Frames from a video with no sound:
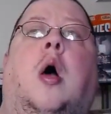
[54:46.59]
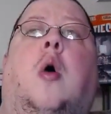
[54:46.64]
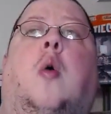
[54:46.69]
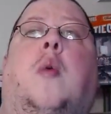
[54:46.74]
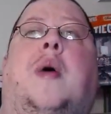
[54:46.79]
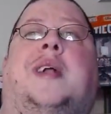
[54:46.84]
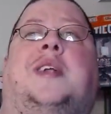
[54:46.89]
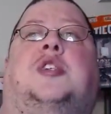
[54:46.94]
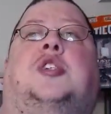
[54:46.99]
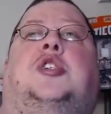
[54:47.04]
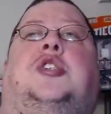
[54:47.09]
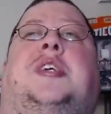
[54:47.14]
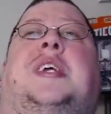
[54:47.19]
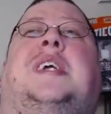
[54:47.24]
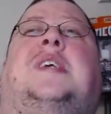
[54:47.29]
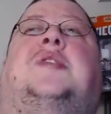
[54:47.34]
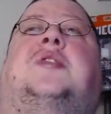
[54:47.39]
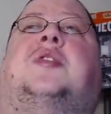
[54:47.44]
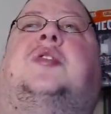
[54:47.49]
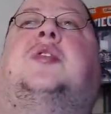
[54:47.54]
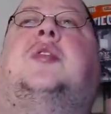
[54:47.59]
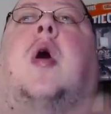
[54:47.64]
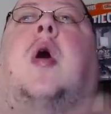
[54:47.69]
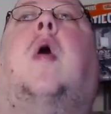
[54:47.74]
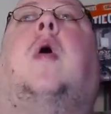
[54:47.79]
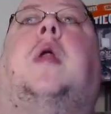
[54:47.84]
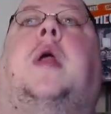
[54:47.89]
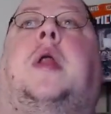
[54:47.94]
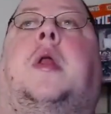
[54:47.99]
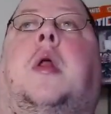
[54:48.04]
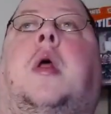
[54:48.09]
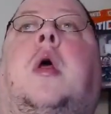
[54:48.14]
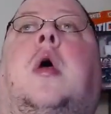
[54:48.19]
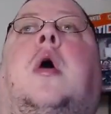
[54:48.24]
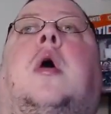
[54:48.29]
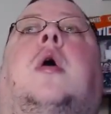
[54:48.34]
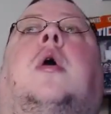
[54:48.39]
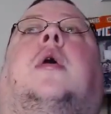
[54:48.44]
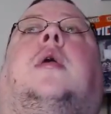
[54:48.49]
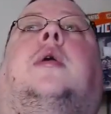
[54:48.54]
When she started
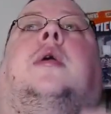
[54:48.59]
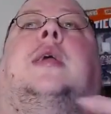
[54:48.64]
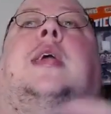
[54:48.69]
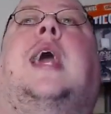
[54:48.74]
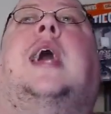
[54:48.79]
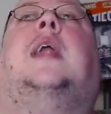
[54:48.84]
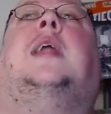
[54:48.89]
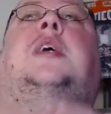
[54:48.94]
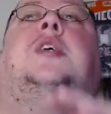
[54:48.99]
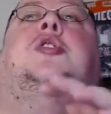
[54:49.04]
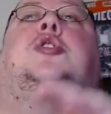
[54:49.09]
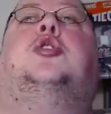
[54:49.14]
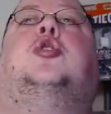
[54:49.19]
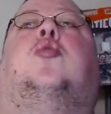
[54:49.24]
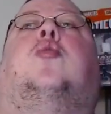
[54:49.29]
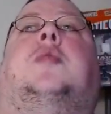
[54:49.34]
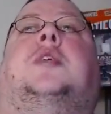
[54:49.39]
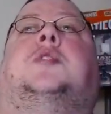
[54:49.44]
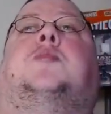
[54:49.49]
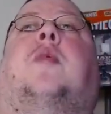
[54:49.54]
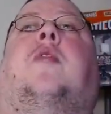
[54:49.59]
Kelly's Choice,